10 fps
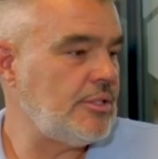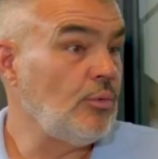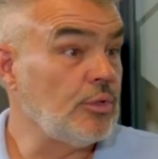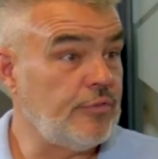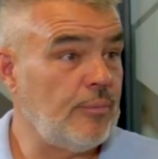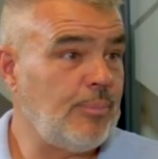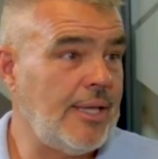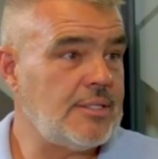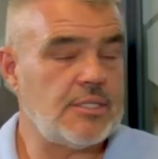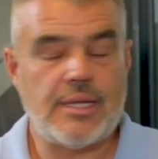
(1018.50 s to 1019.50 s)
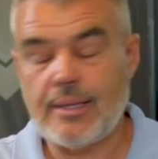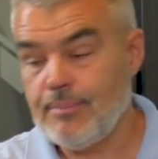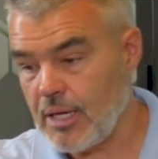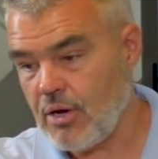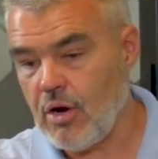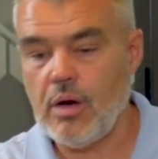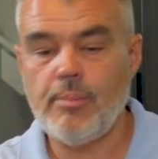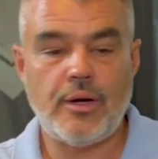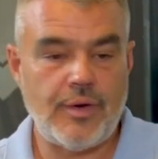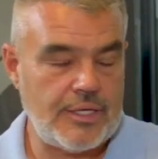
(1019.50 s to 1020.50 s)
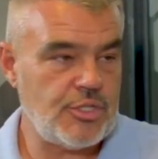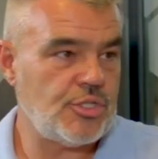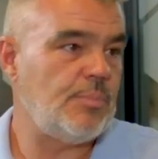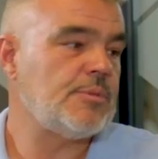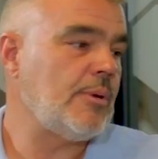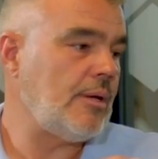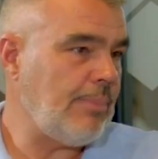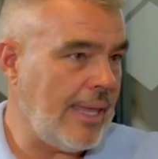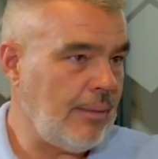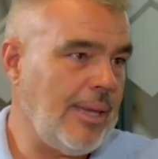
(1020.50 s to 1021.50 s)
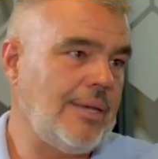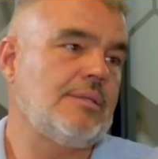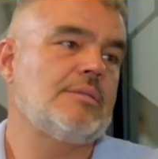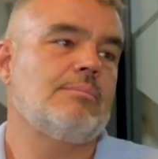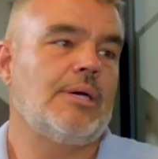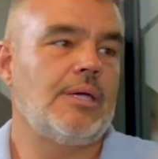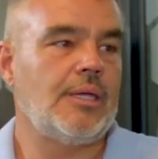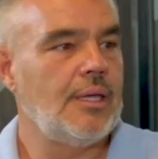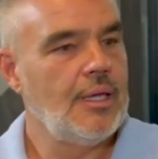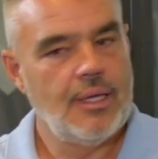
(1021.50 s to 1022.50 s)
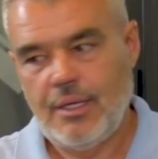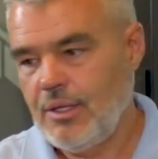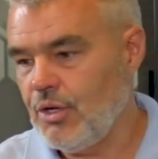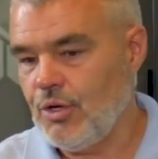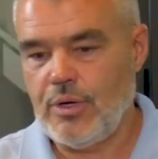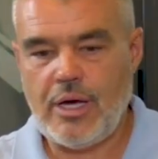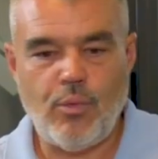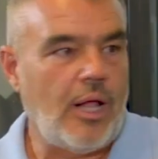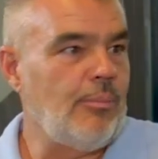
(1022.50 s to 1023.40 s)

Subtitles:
in all different places, like my car, my relationships, my bank balance, my, how well